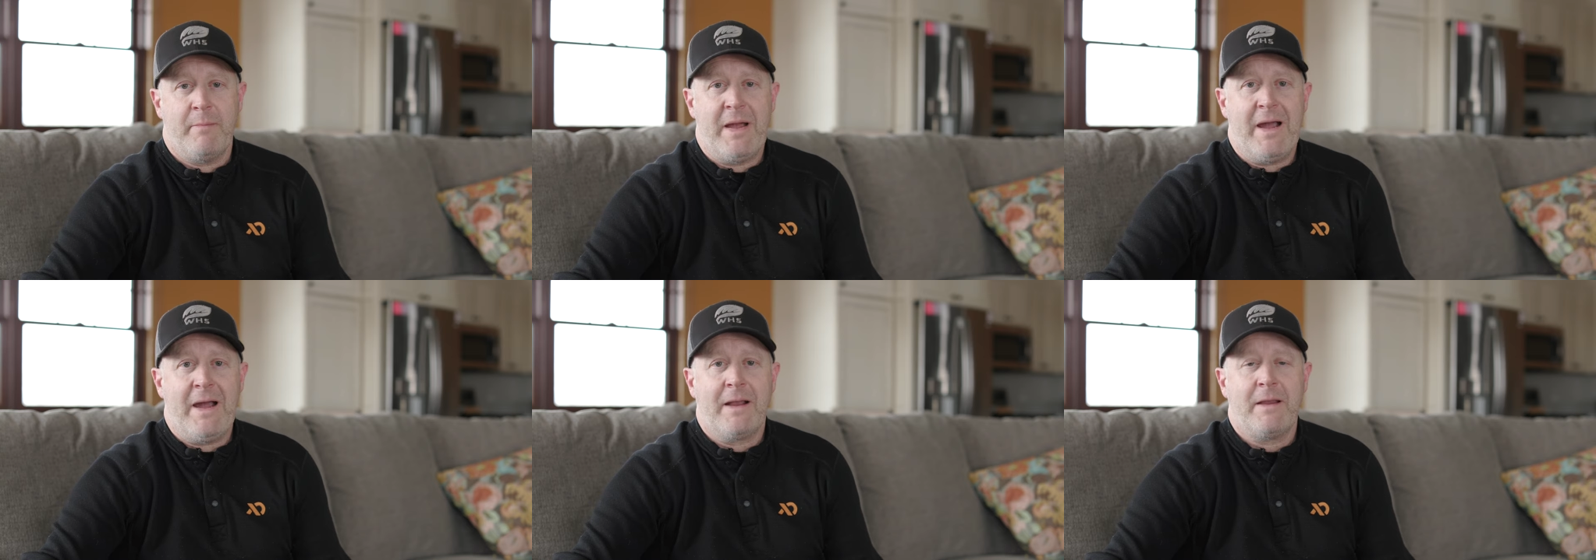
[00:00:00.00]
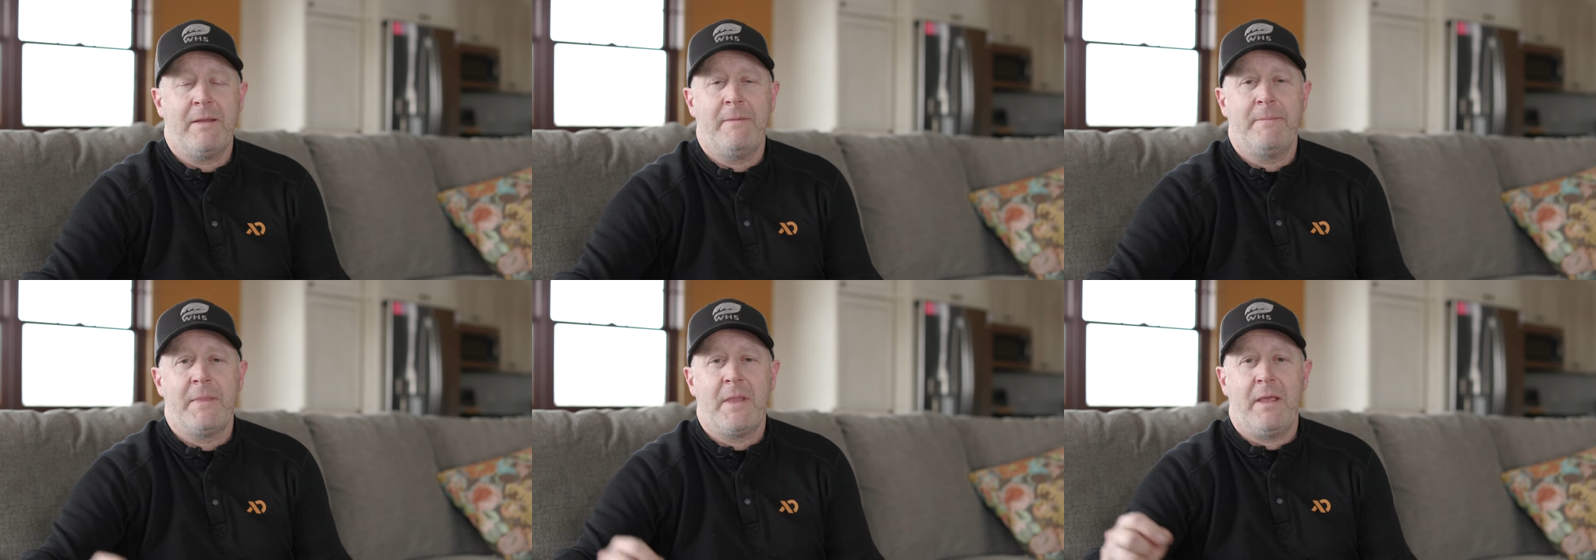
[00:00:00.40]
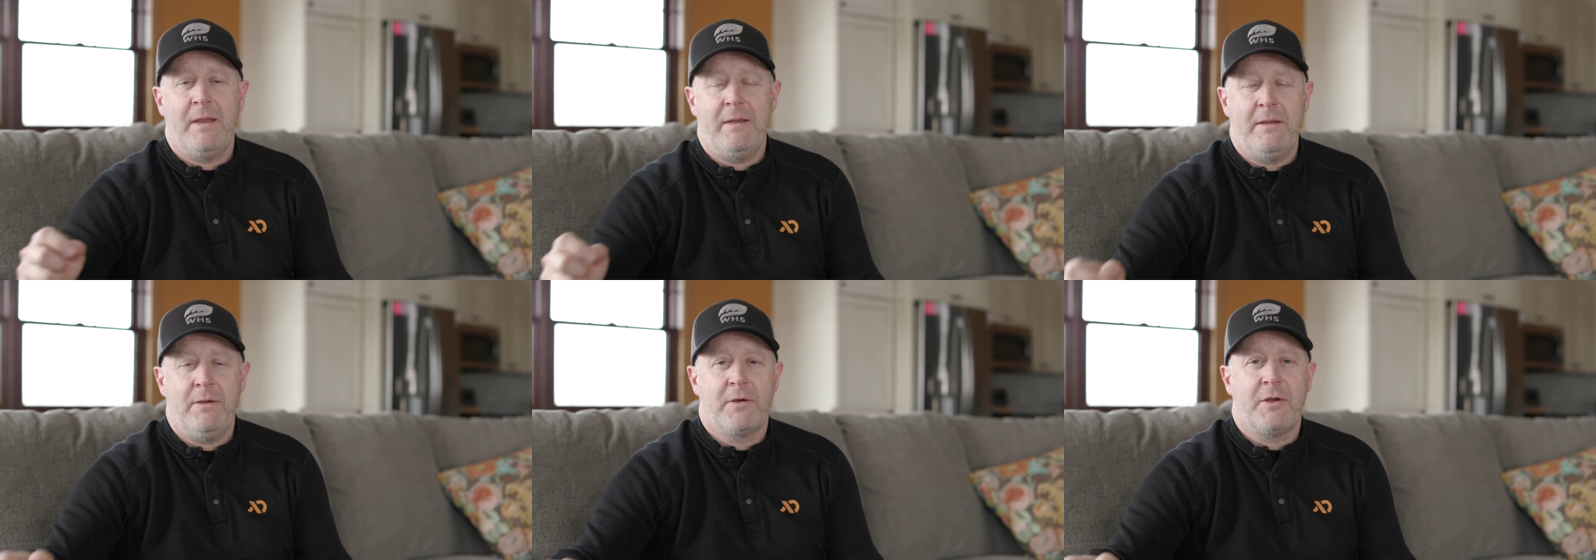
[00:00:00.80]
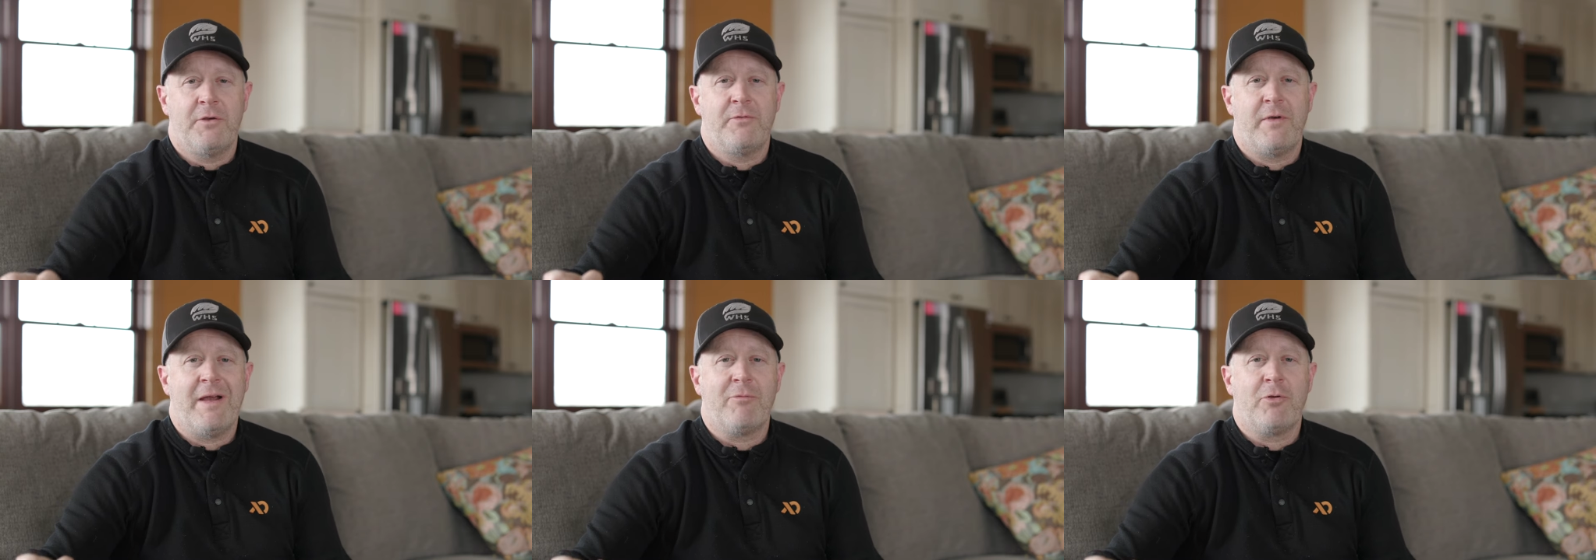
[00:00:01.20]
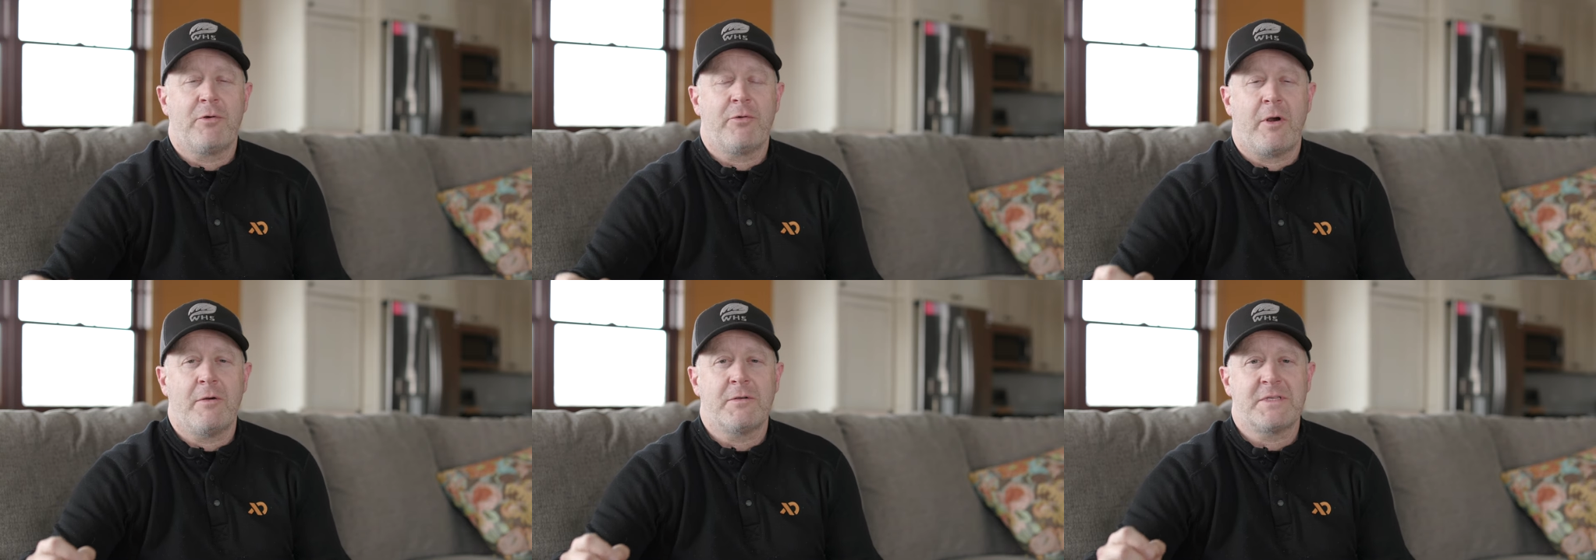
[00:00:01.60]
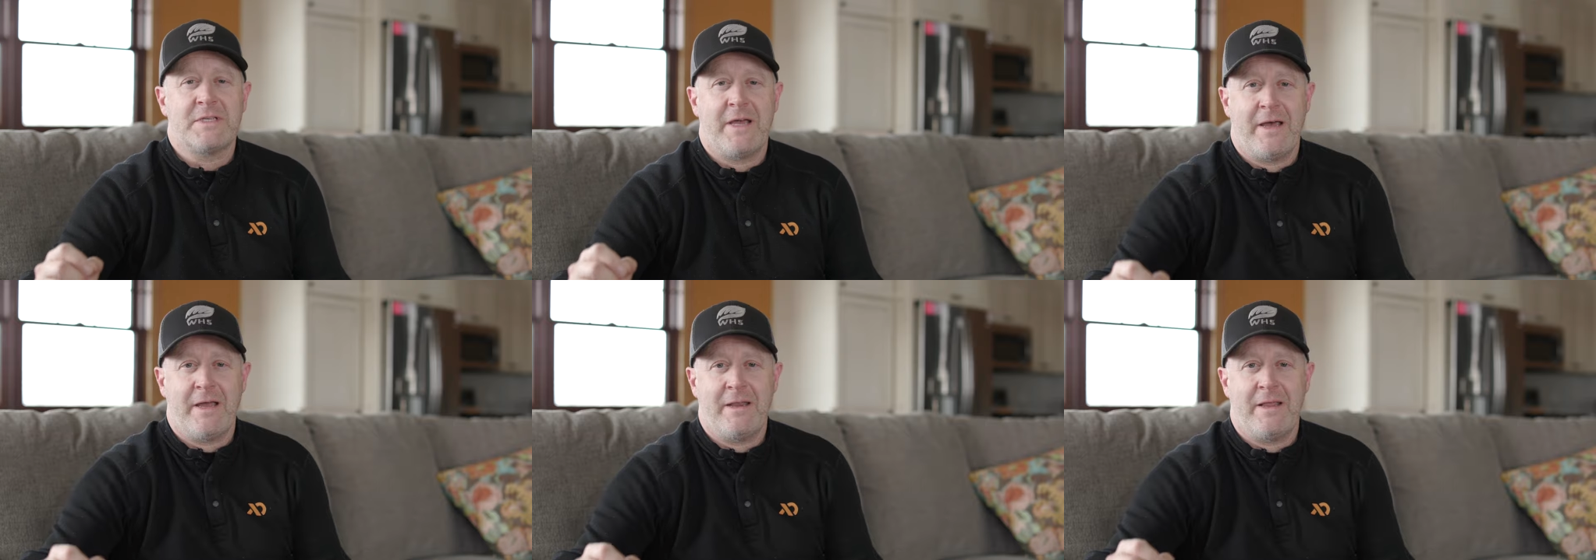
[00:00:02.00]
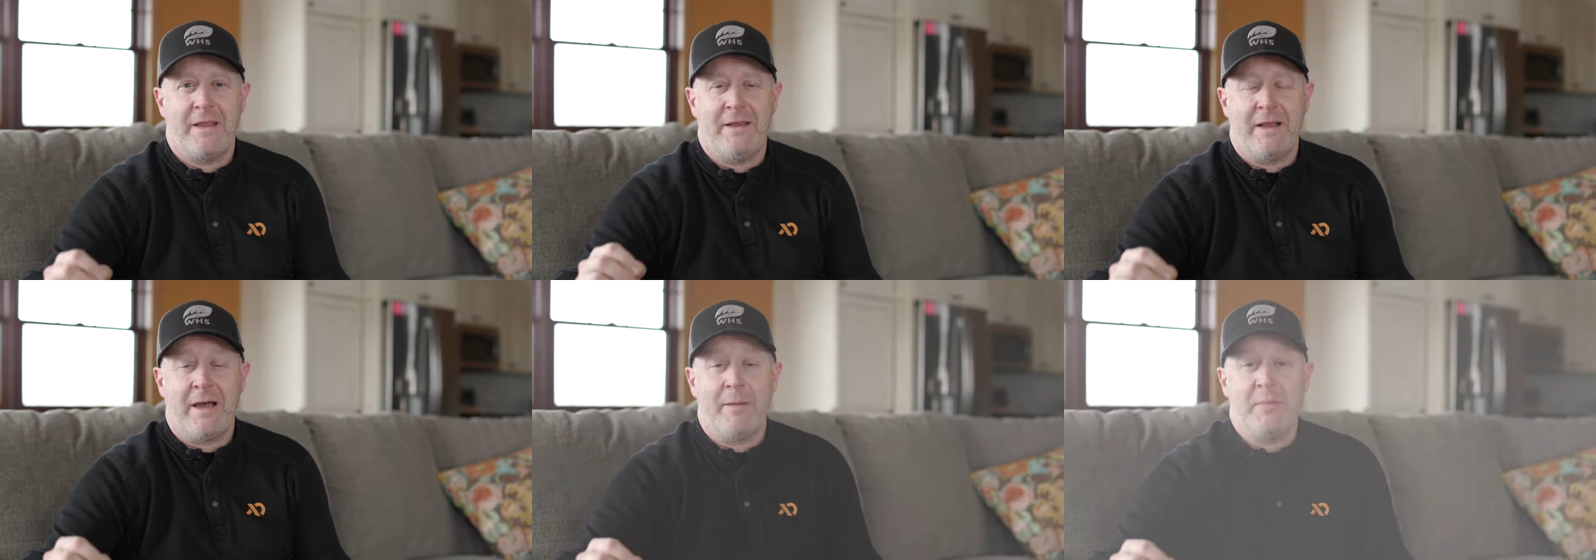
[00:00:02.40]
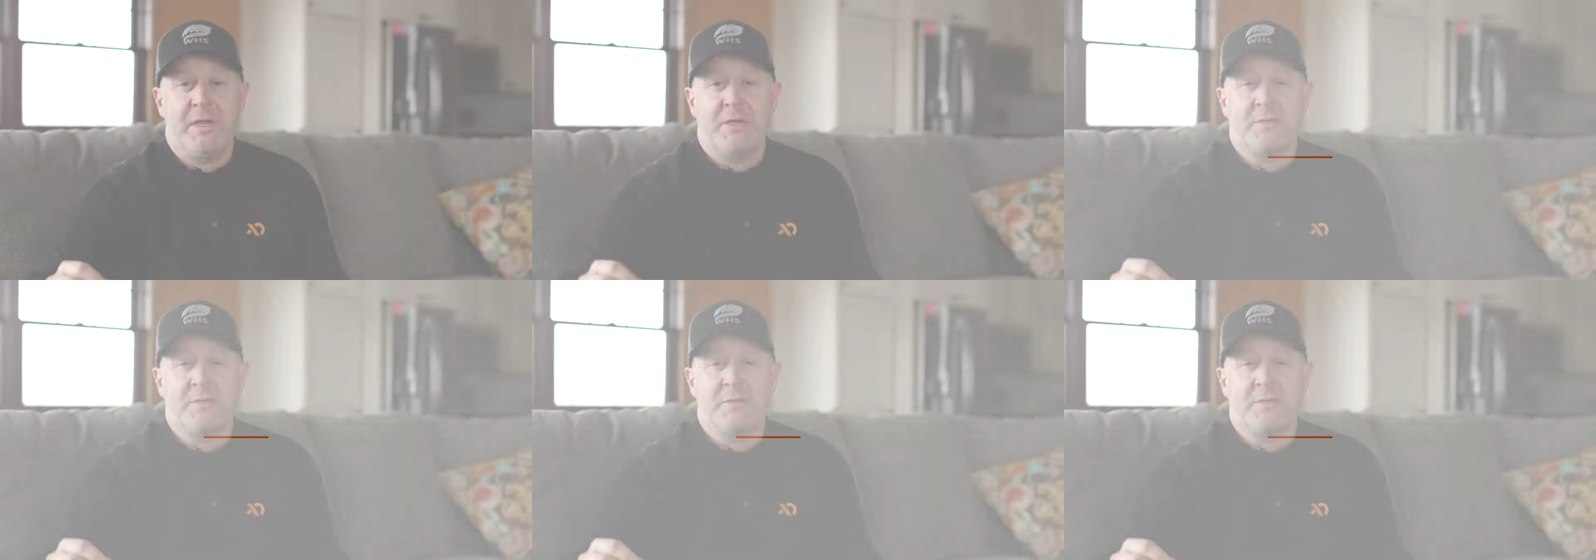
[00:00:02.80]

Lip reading: back, and deer can travel across that and not be